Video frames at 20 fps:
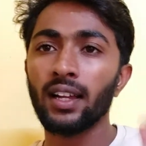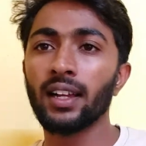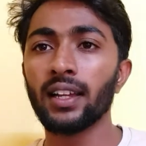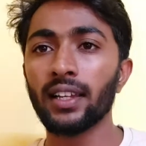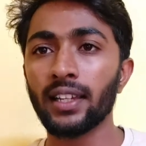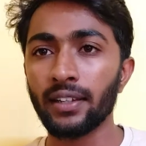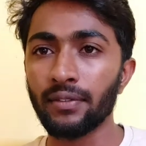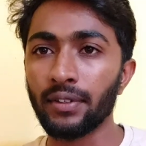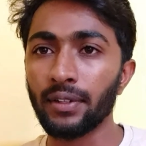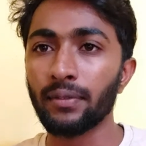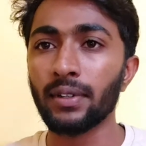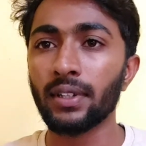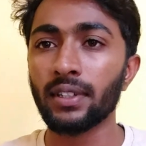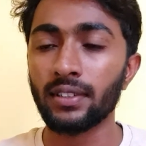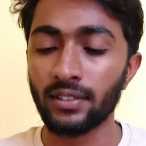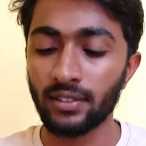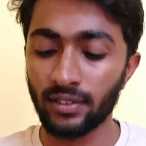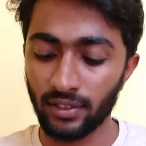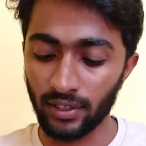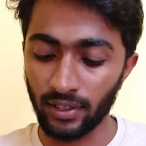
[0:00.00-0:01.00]
Hi
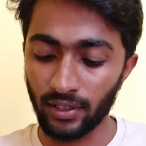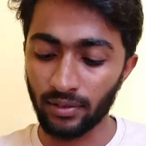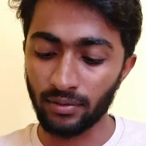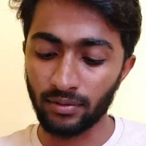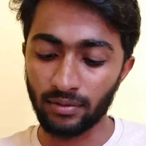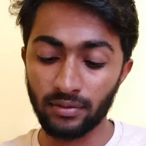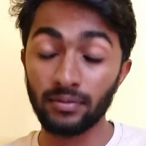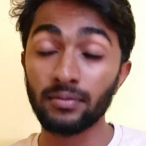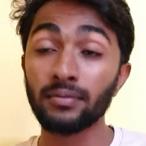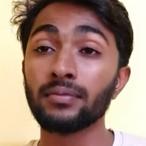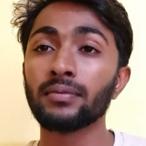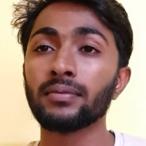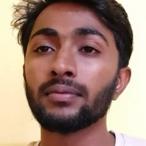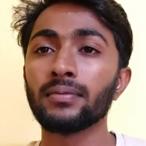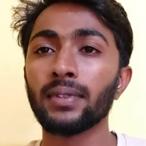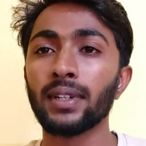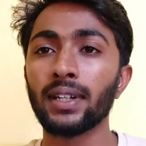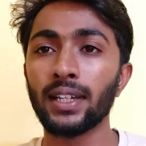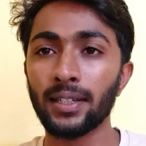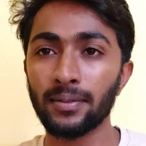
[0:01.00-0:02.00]
everyone.
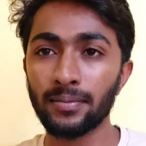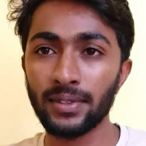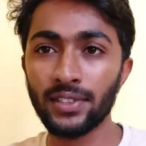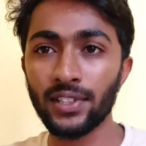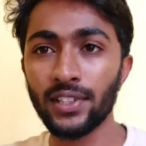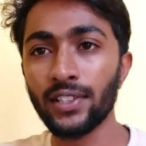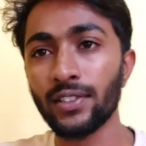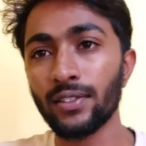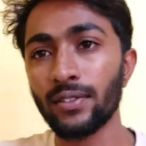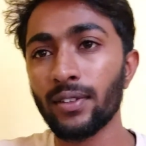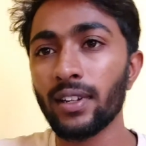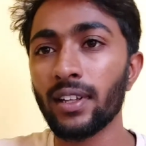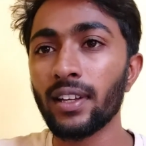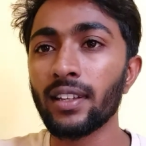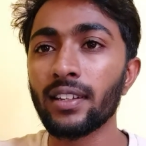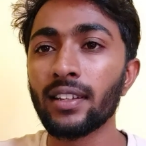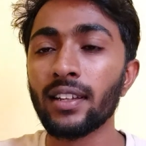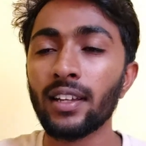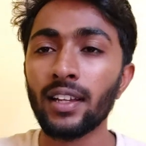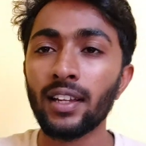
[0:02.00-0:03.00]
I am Ajay John,
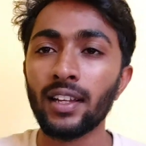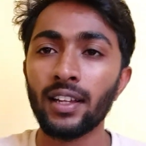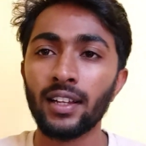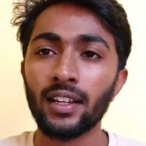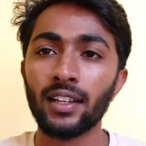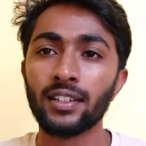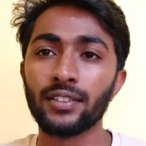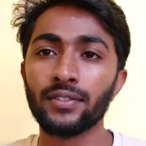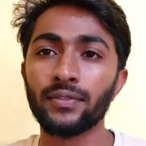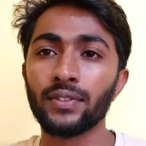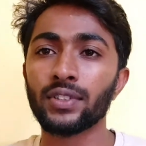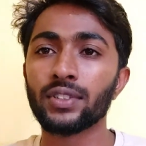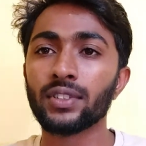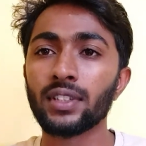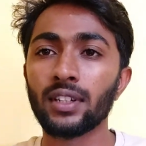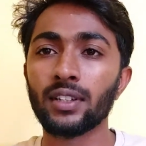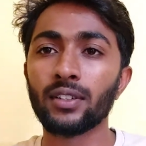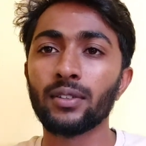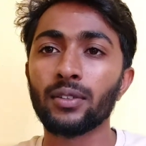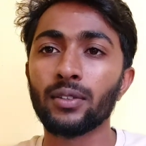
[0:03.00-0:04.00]
and if you
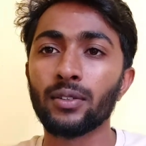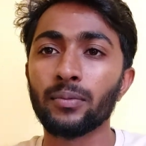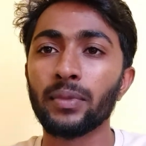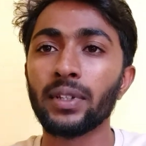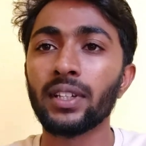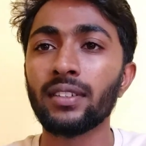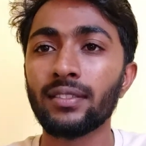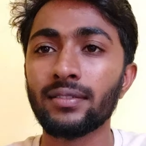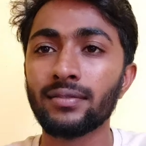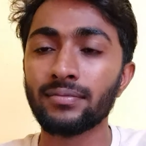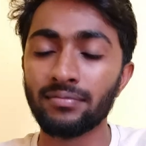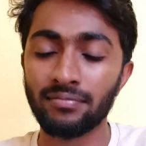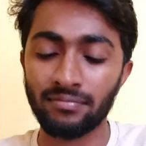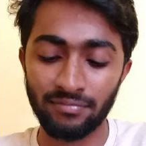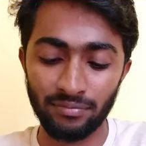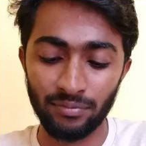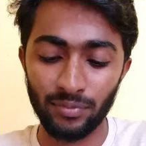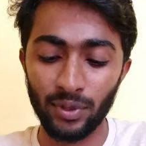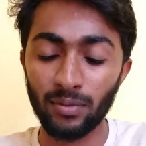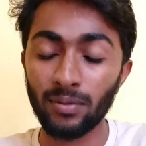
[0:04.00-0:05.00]
still don't know me,
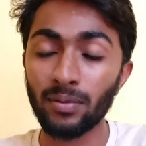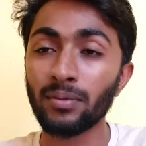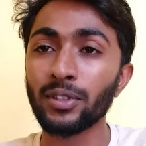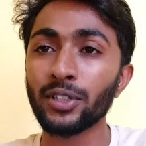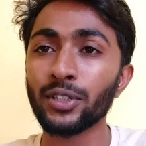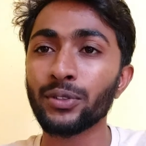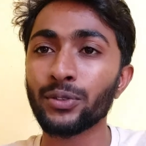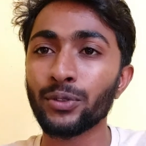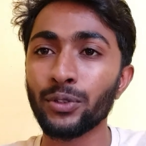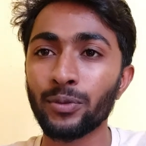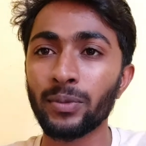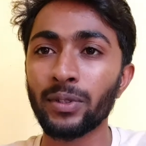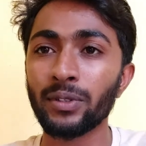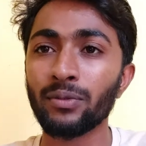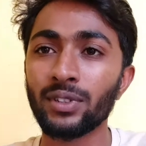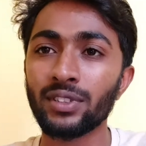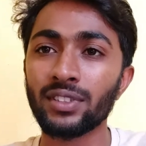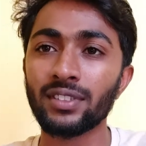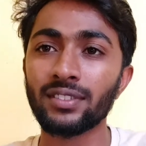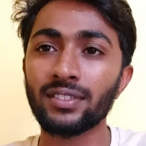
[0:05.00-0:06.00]
probably you should be
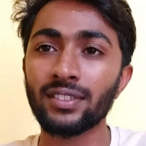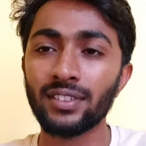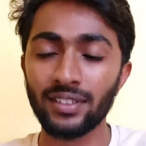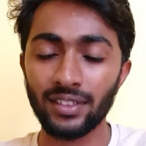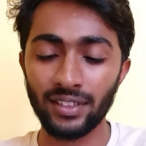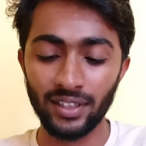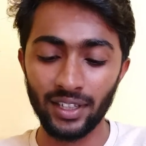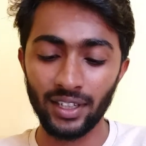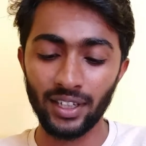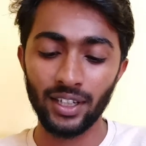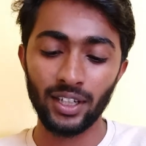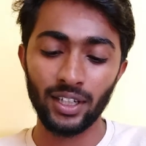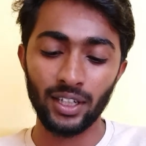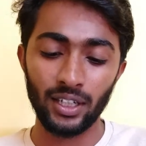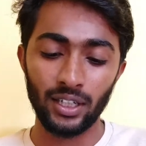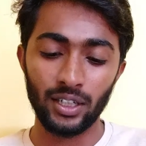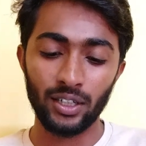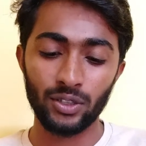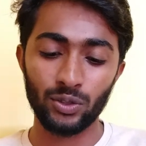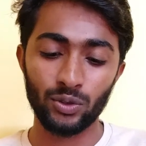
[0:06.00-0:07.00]
watching this.
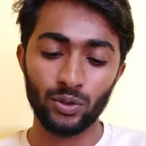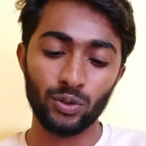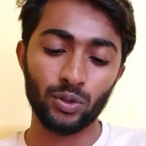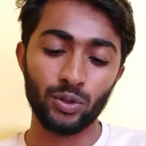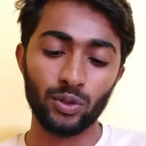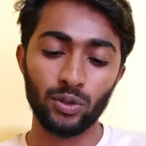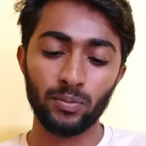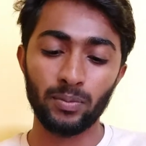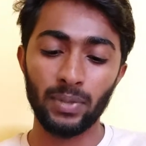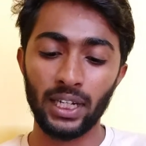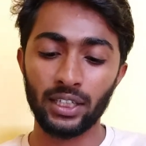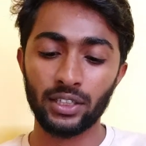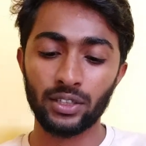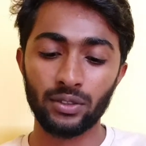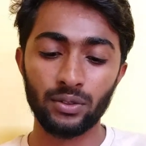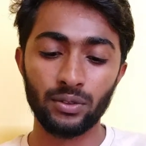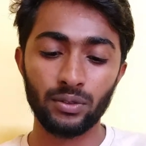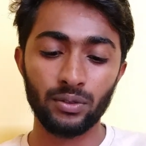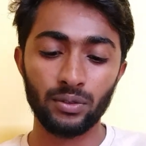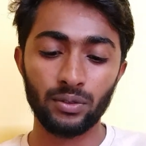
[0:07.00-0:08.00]
So
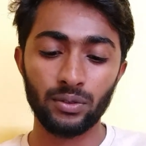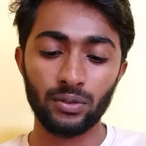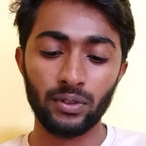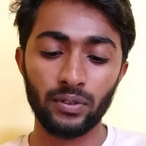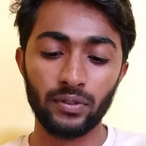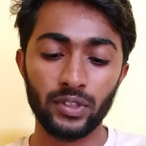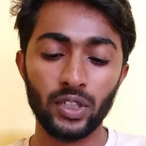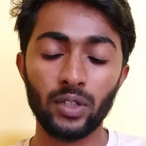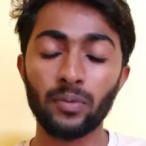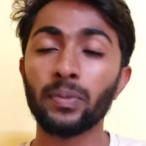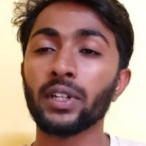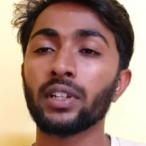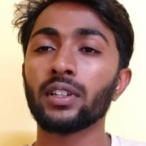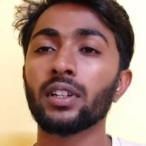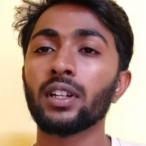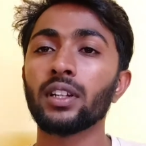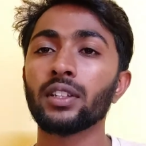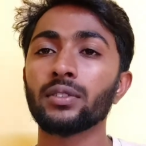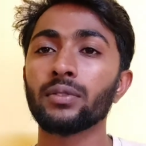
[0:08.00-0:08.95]
back to topic.